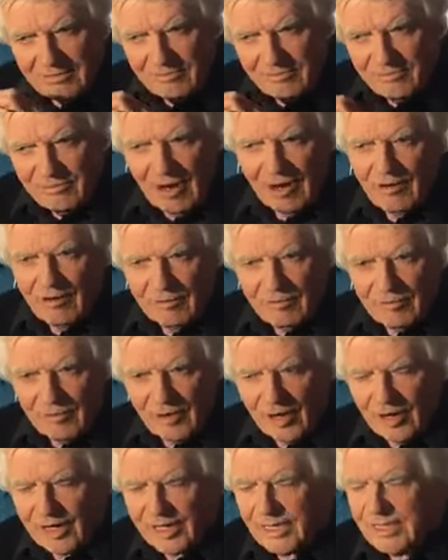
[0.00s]

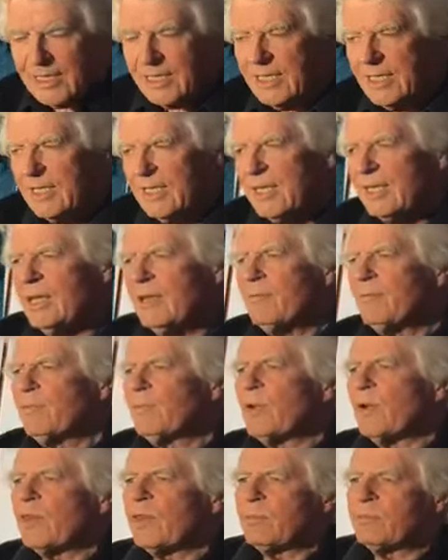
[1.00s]
verified.
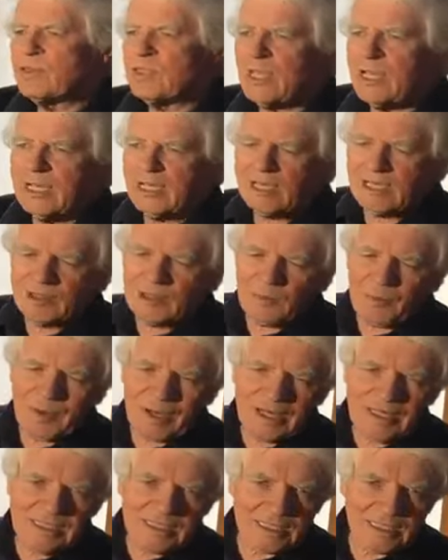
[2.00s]
But the title of the
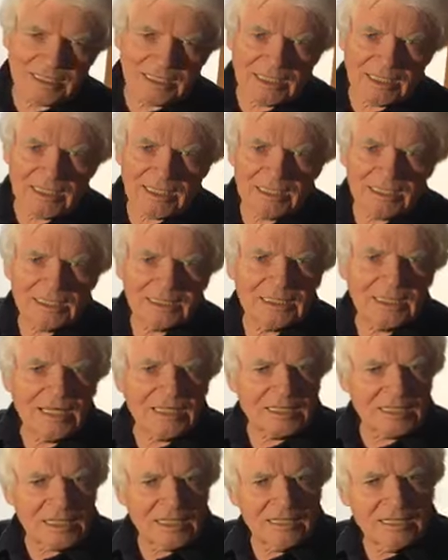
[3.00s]
painting,
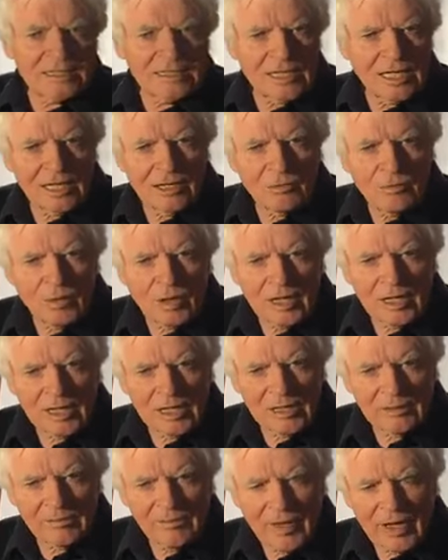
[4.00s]
that's going to take a
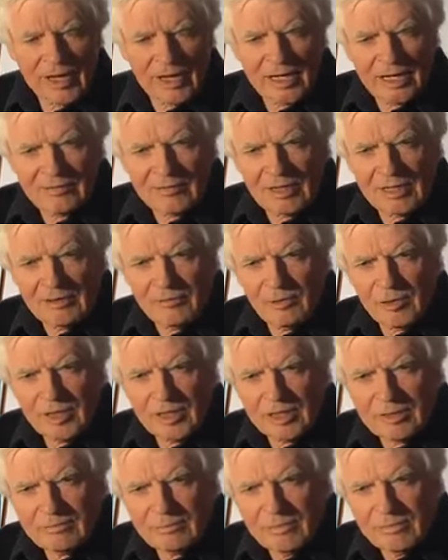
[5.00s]
while. I'm going to have to live with
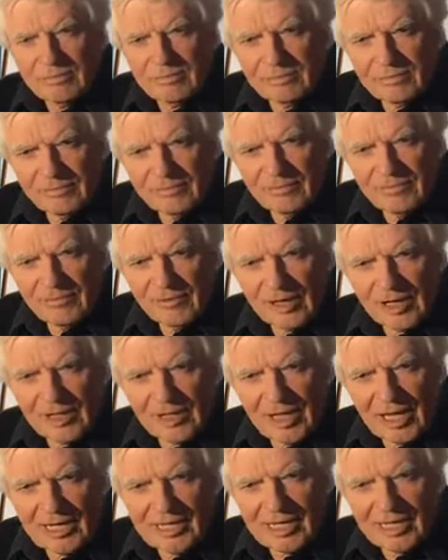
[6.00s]
it, figure
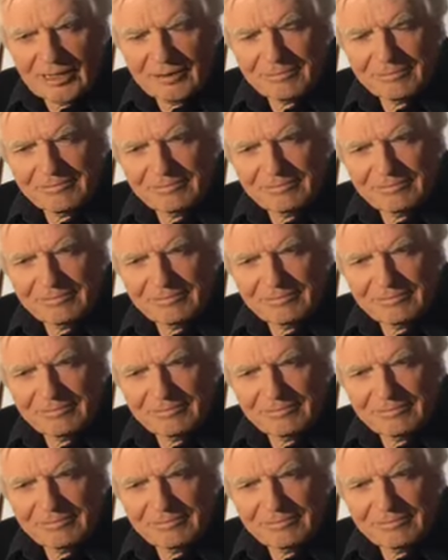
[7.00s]
that out.